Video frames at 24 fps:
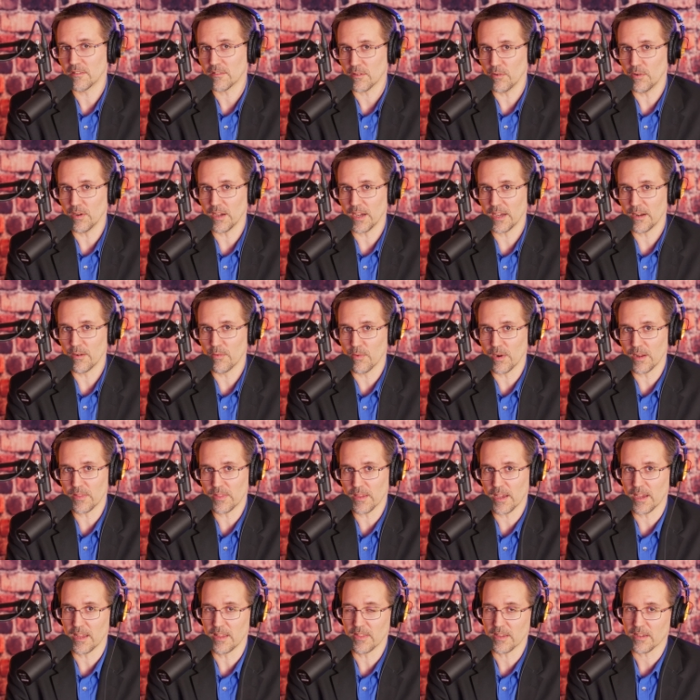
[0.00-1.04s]
just go ahead and
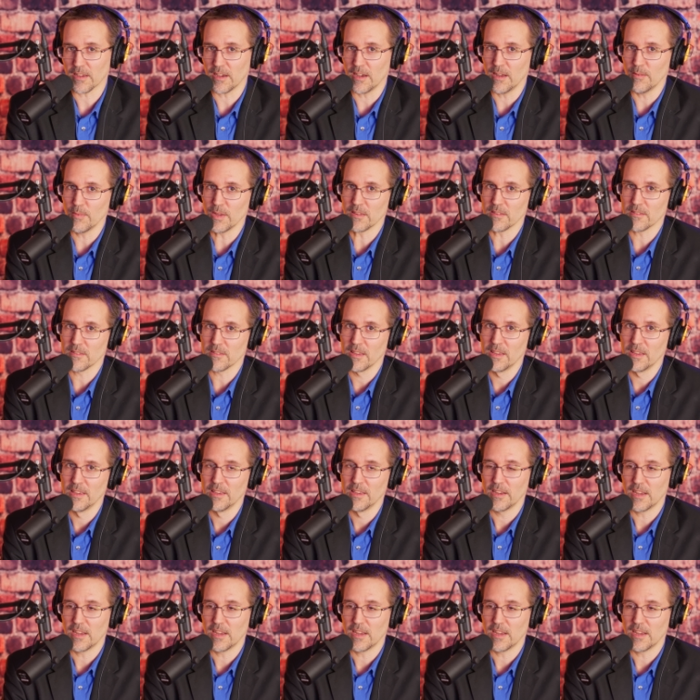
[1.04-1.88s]
write that in the comments.